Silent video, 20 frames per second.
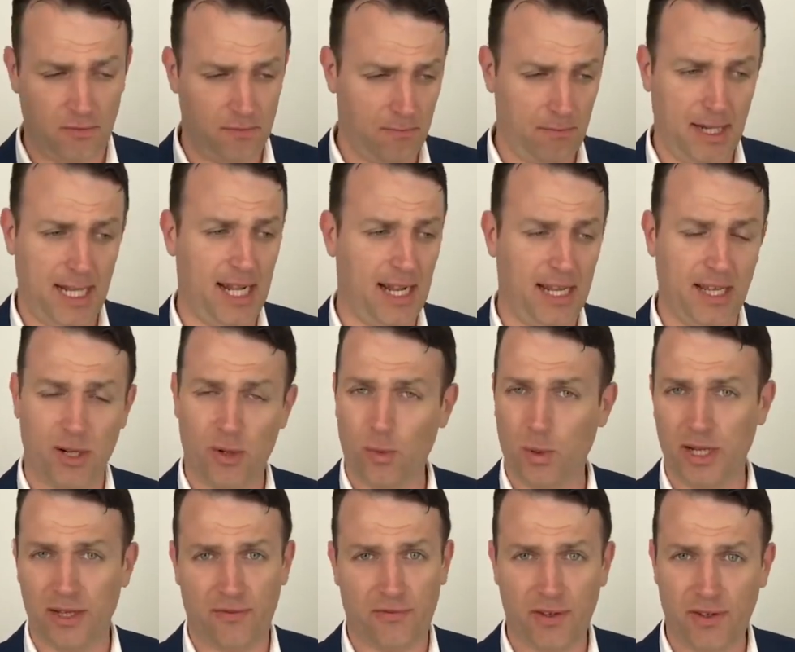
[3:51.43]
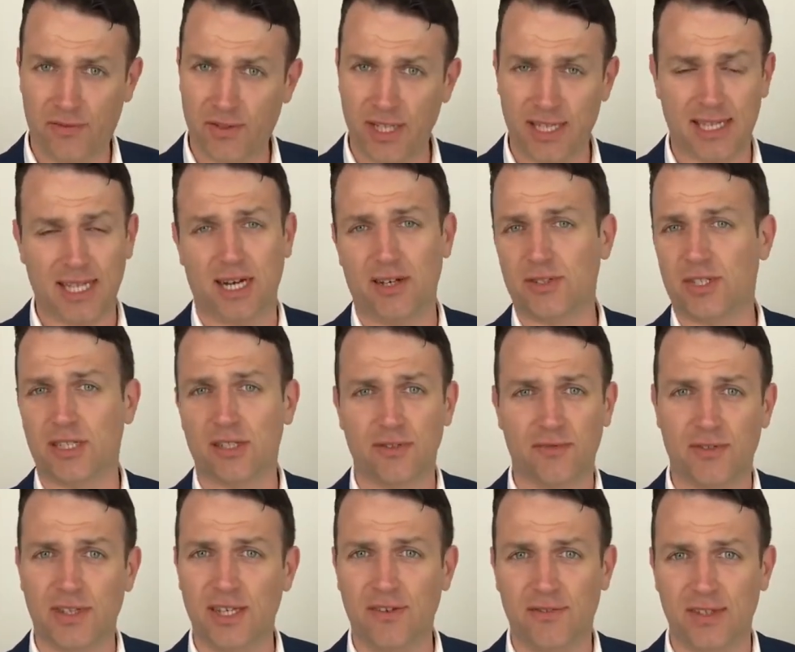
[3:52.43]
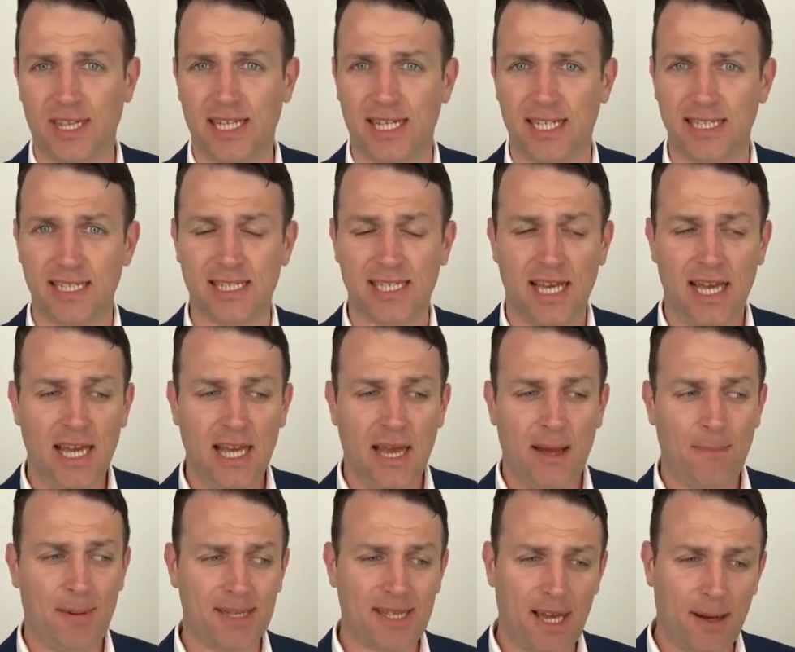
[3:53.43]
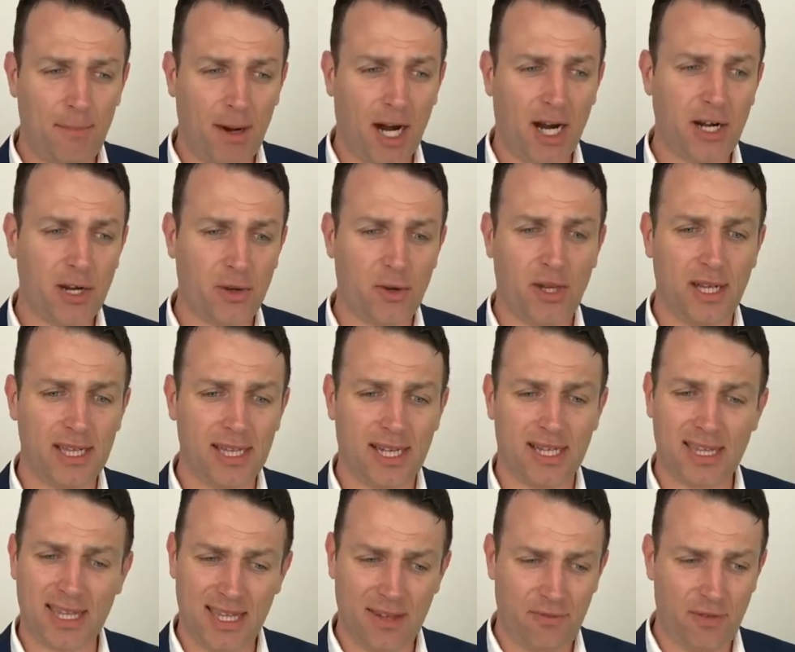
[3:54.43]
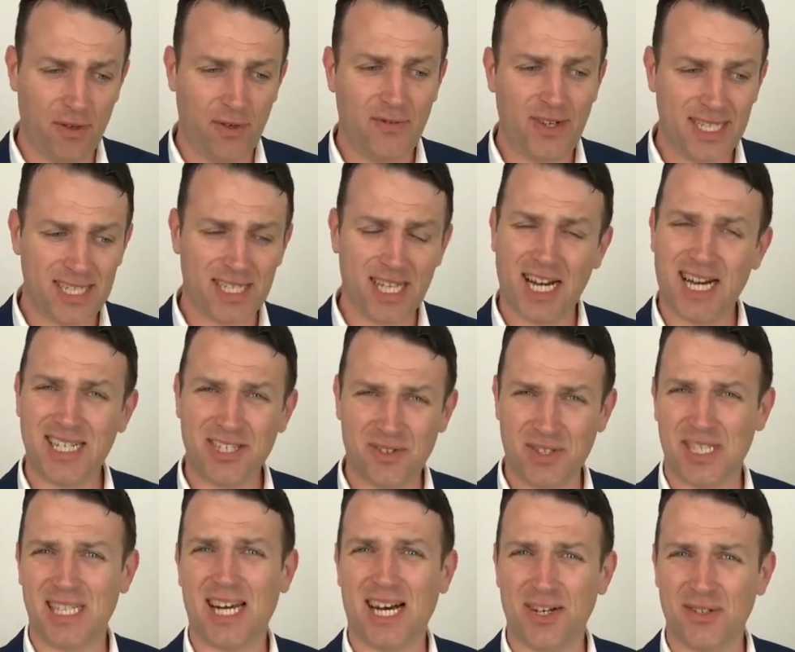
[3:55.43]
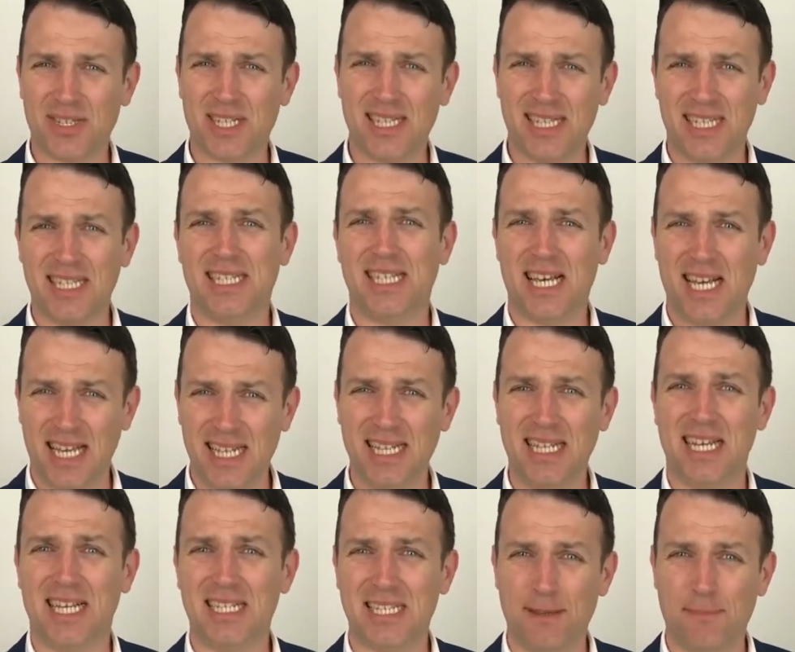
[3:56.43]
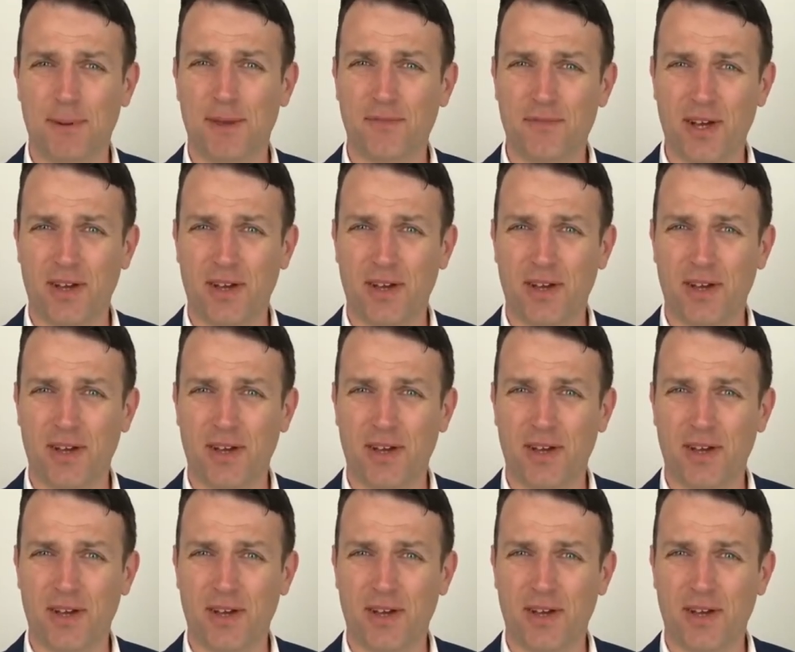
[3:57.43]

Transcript: million with 50,000 of dividends. But I'm arguing that if you invest 100,000 in the S&P